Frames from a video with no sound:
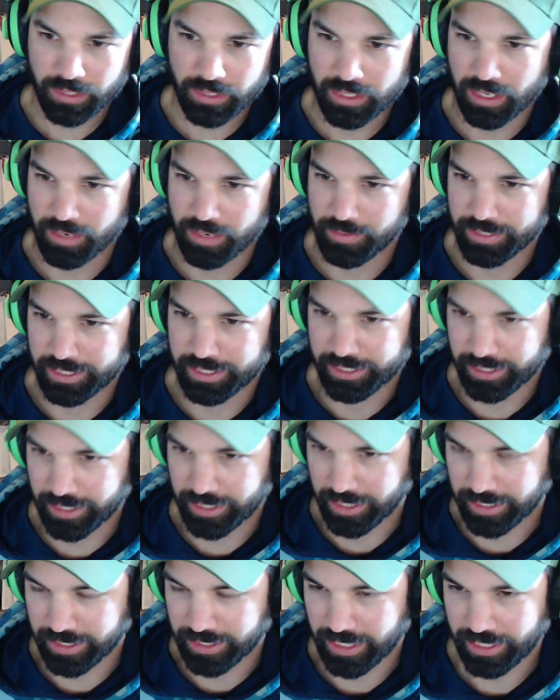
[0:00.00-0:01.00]
What is
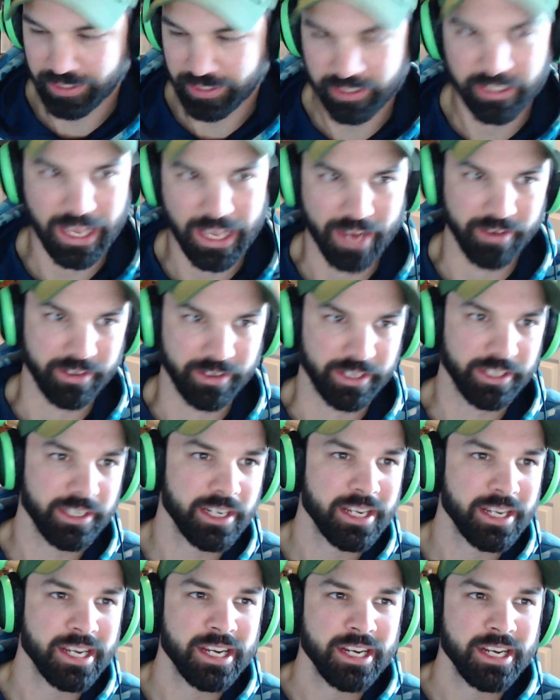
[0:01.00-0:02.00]
it? Today's Saturday.
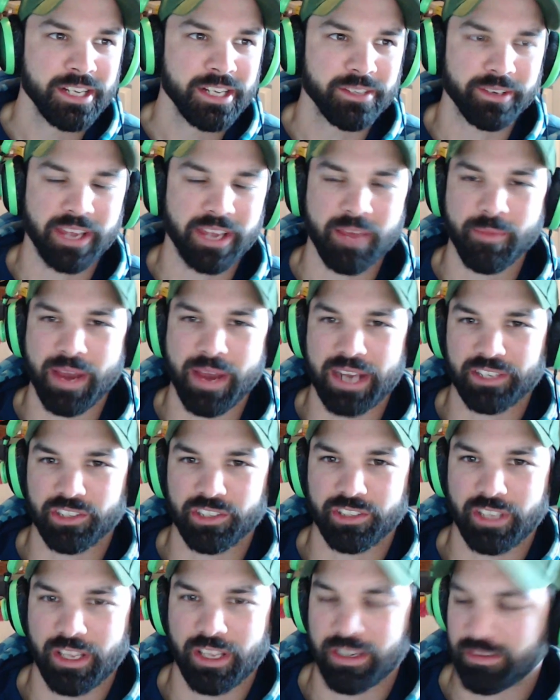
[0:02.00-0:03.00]
So I came back just
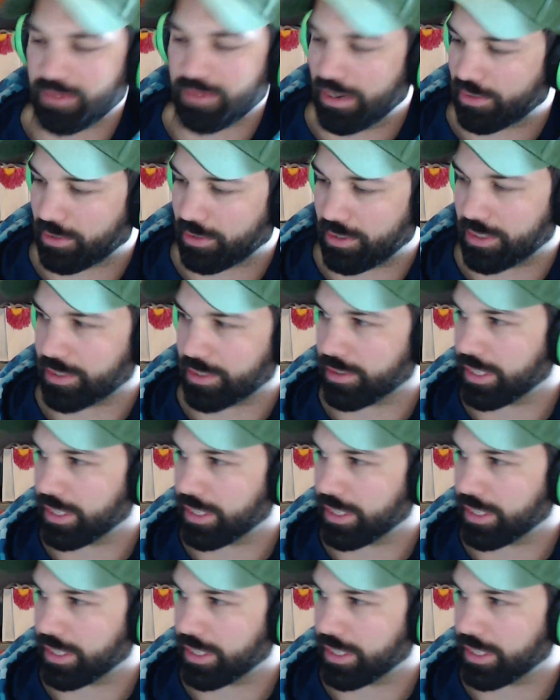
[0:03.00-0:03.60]
not too long ago,